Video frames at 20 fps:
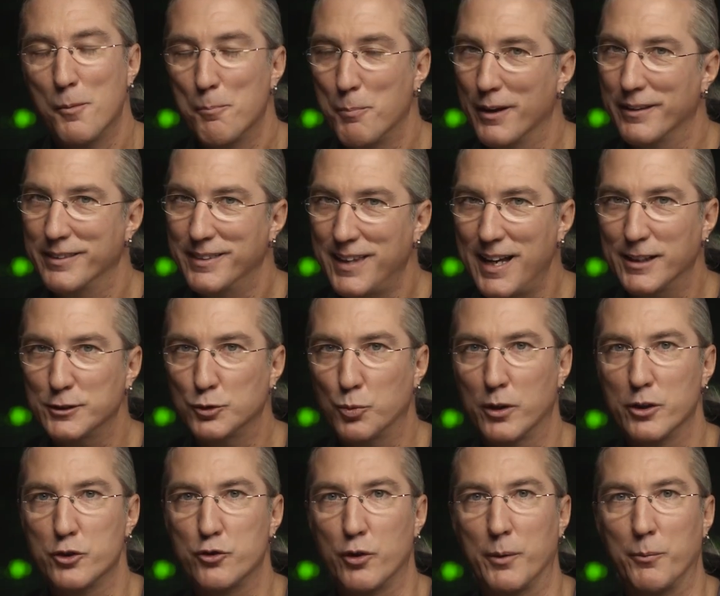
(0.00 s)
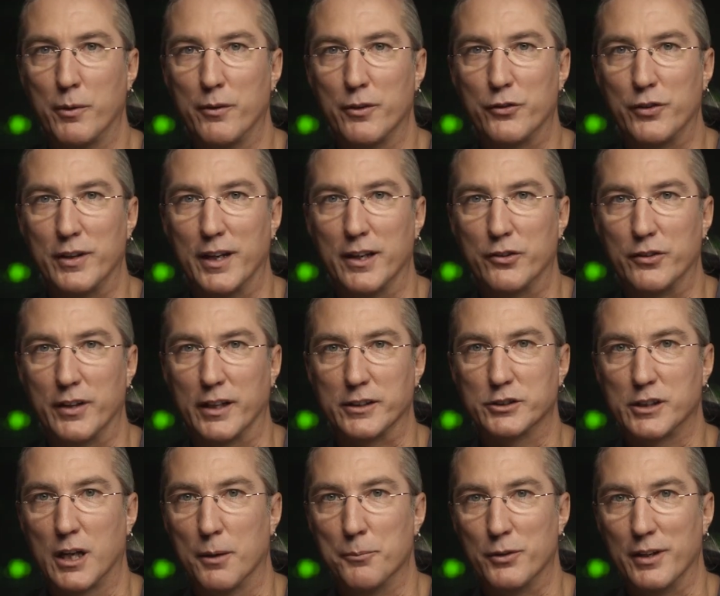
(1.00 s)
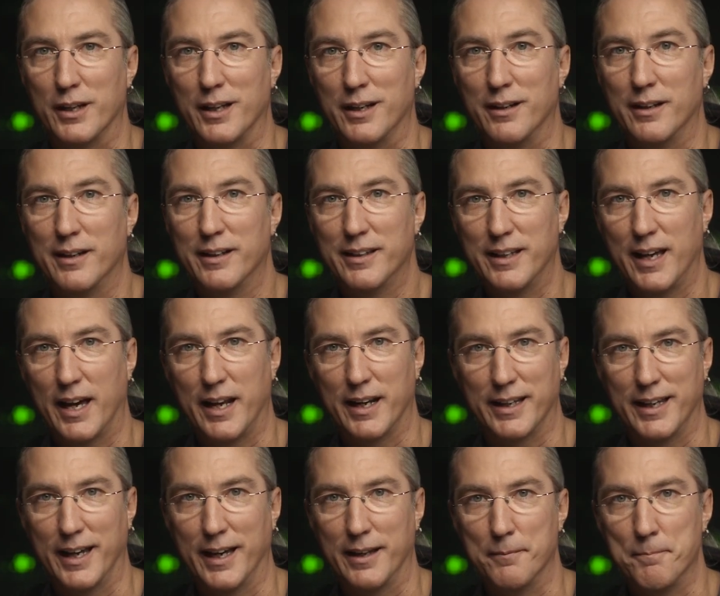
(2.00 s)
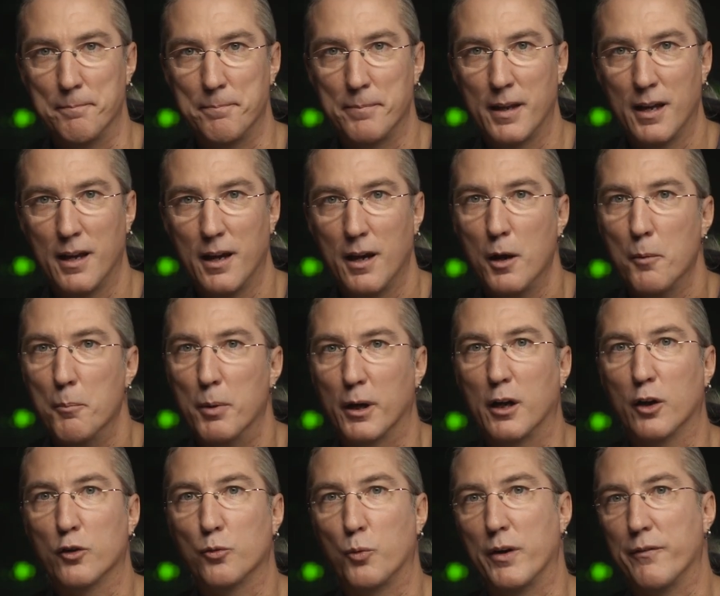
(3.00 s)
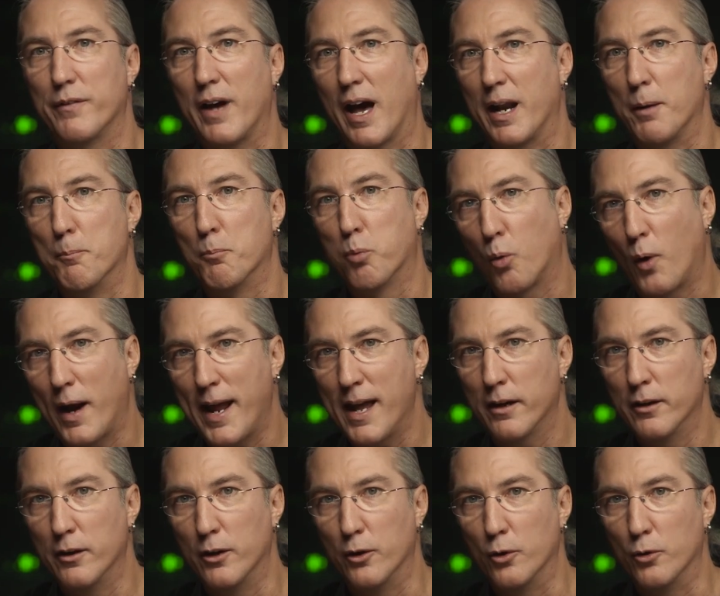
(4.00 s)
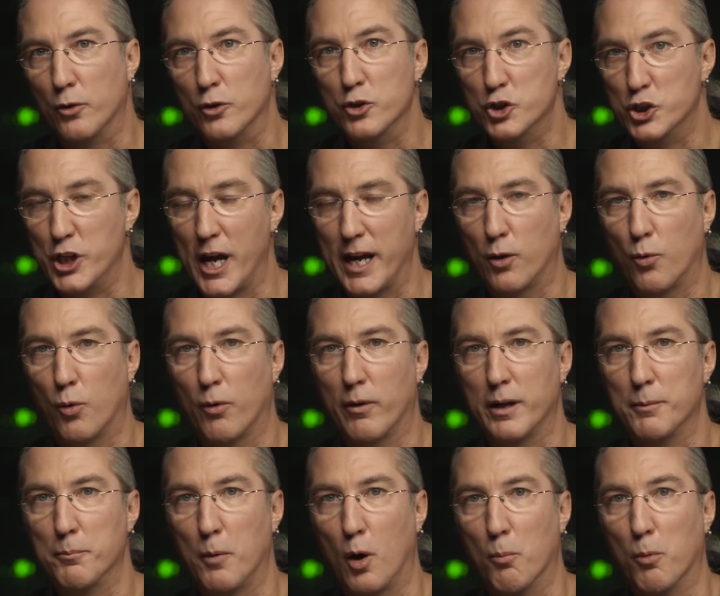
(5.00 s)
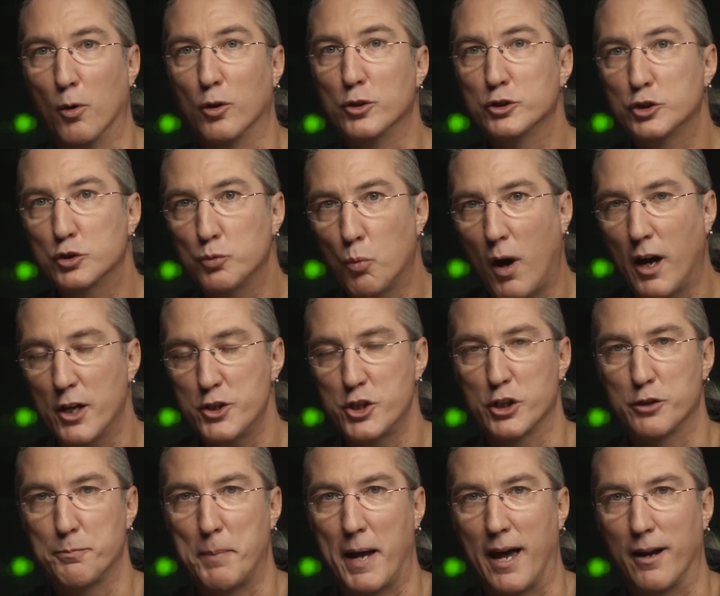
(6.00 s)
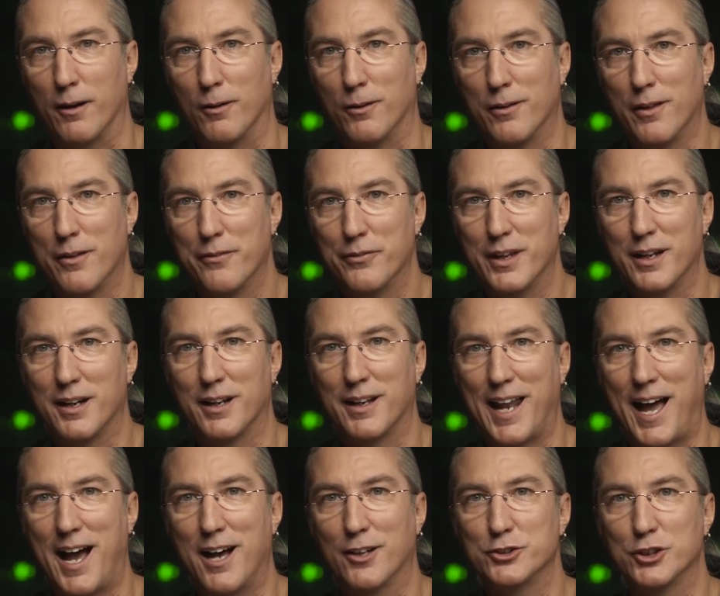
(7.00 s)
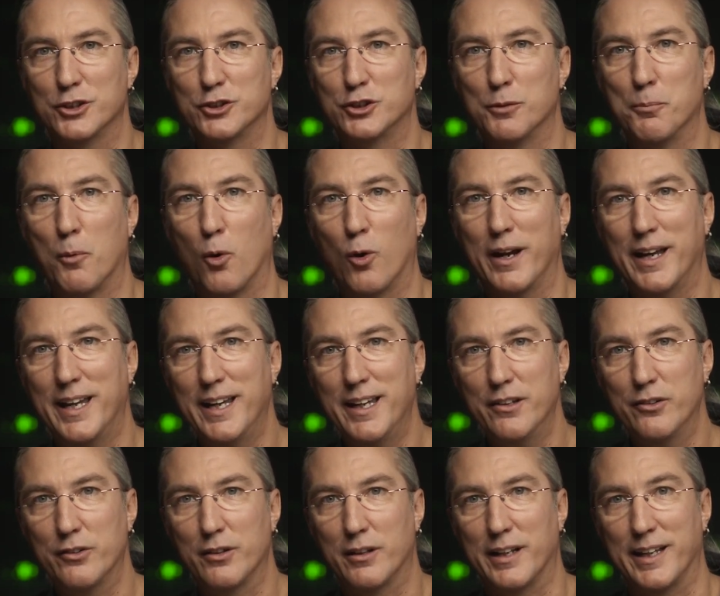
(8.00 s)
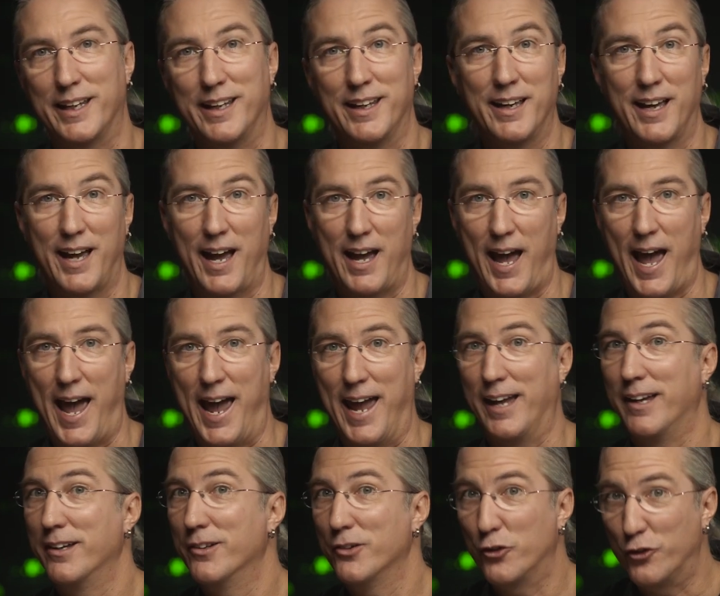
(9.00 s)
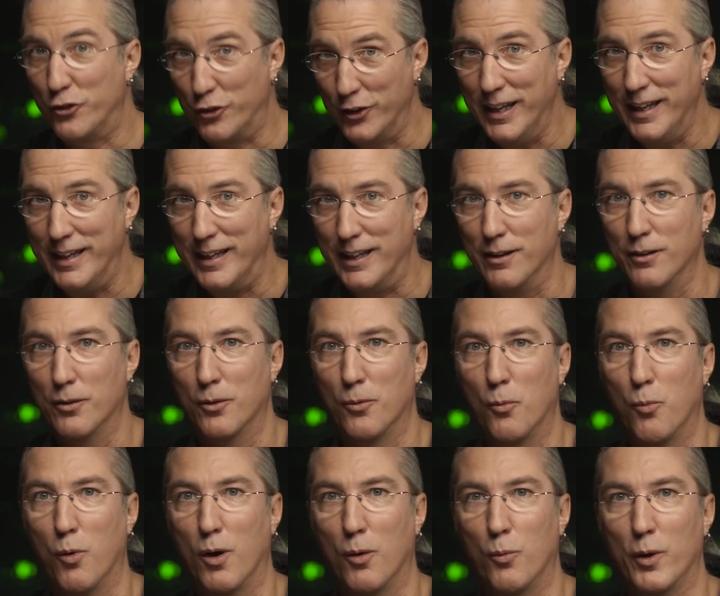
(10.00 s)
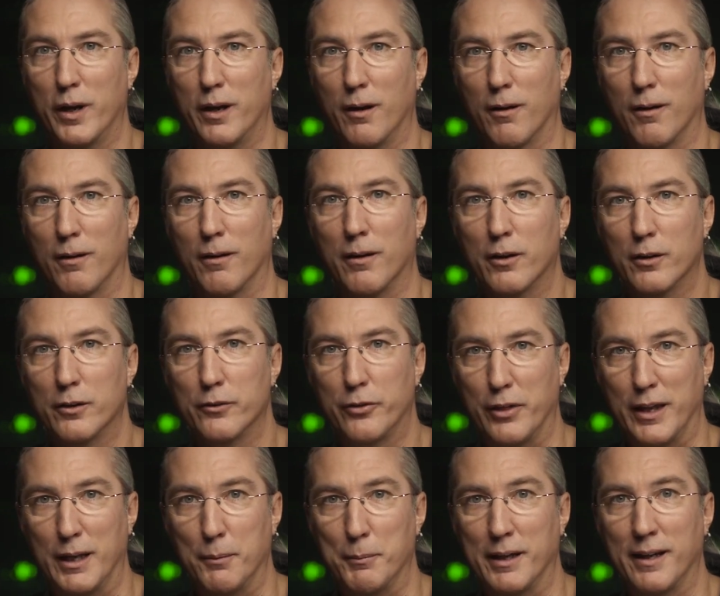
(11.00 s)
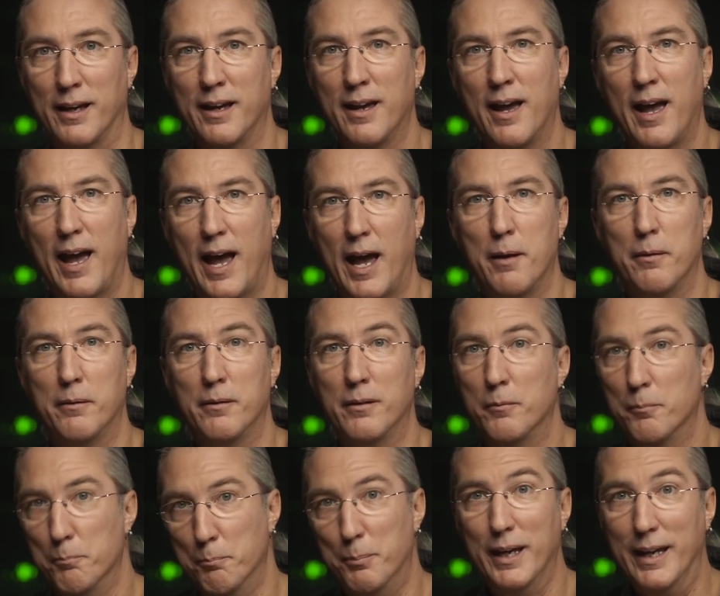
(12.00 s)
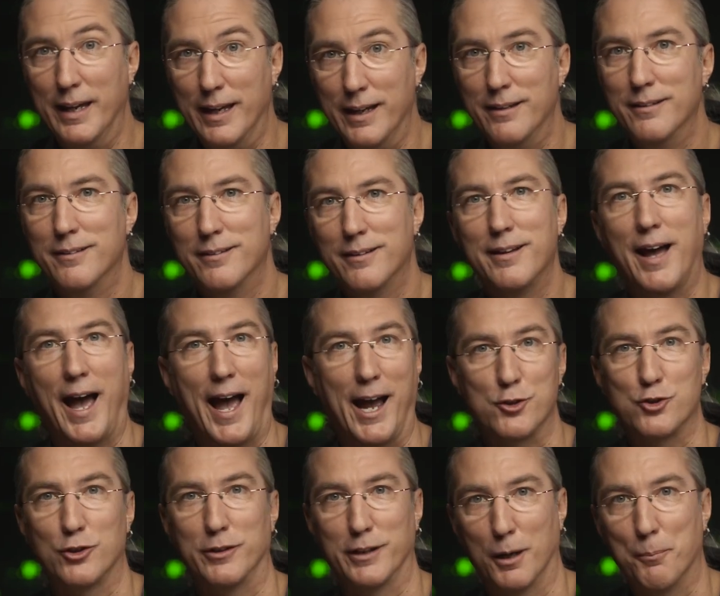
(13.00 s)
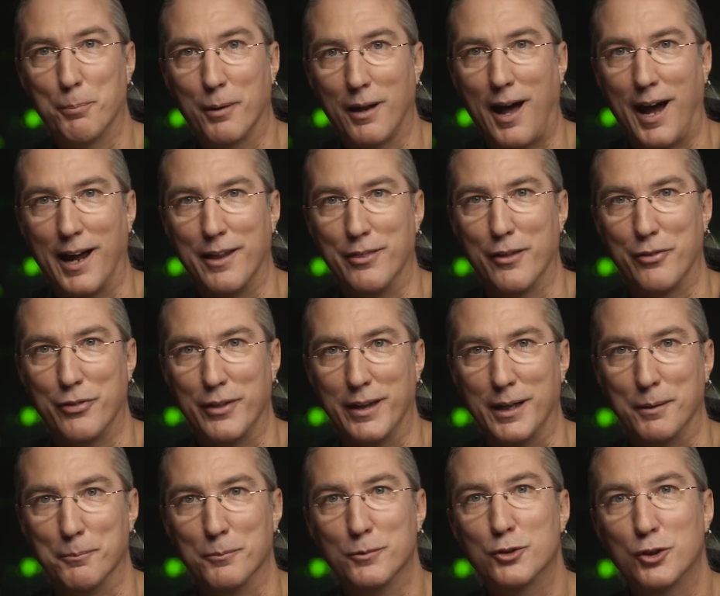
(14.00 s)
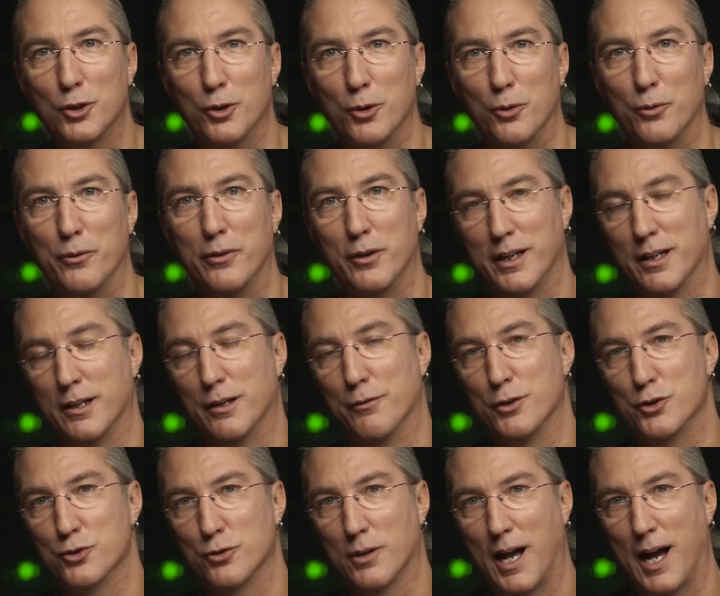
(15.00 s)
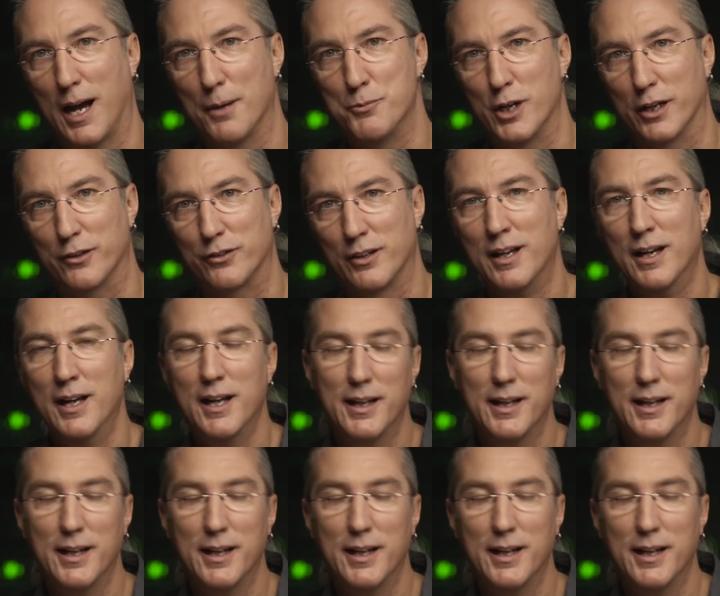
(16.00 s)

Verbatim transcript: But that's where Dreamweaver CS6 comes in yet again, because we've got a brand new jQuery Mobile swatches panel that allows us to more easily a, see what we are theming, and B, actually apply the theme to the individual objects.